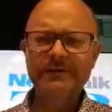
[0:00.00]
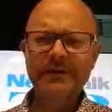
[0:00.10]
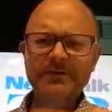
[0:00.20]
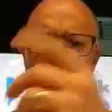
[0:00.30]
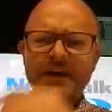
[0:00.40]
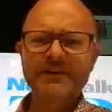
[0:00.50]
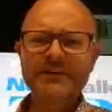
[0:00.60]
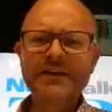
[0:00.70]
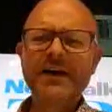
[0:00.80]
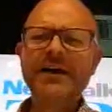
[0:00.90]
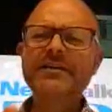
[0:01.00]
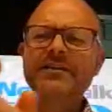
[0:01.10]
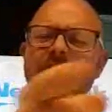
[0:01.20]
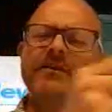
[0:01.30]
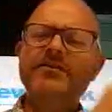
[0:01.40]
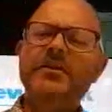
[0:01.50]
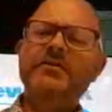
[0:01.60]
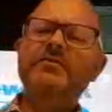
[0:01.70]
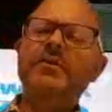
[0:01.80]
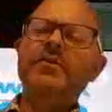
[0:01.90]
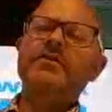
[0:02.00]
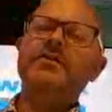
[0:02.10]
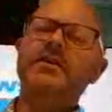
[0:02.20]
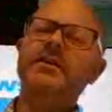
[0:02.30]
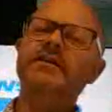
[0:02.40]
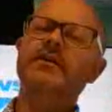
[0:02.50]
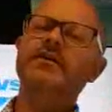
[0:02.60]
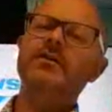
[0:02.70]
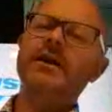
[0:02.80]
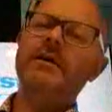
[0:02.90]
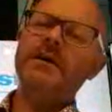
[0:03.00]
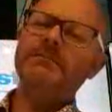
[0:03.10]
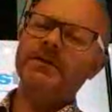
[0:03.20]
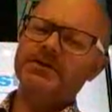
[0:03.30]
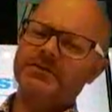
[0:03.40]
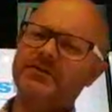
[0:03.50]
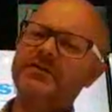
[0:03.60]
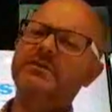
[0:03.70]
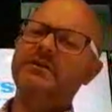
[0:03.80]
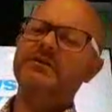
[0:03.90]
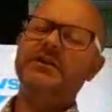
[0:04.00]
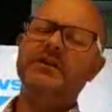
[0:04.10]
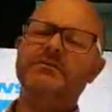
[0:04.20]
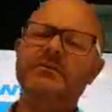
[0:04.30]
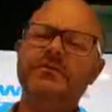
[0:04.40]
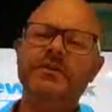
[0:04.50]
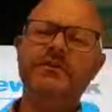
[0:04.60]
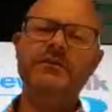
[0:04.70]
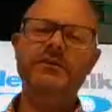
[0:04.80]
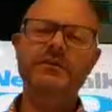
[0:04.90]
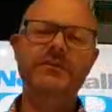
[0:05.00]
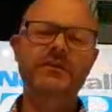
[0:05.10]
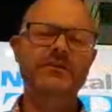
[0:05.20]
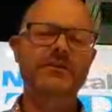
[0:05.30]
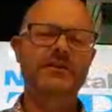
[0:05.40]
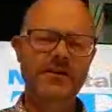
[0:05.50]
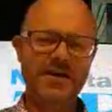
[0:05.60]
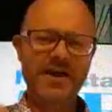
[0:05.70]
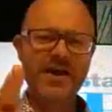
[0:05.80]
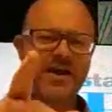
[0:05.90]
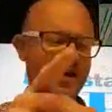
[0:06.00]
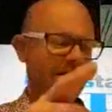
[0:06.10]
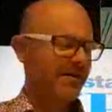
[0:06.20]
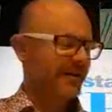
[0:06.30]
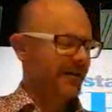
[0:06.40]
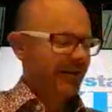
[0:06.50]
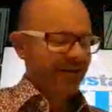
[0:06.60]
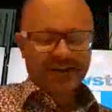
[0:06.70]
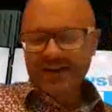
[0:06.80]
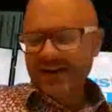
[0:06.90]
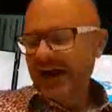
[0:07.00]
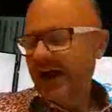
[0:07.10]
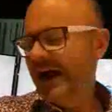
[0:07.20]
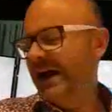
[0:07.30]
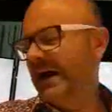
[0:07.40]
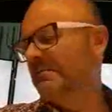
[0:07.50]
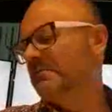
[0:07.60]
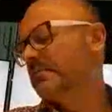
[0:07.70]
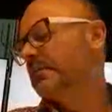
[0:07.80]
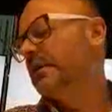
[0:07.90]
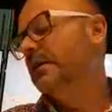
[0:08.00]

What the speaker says: Yeah, that's right. See, I anticipated your every move, Scotland. I was holding up that picture of Samuel L. Jackson before you even suggested it. Ha ha!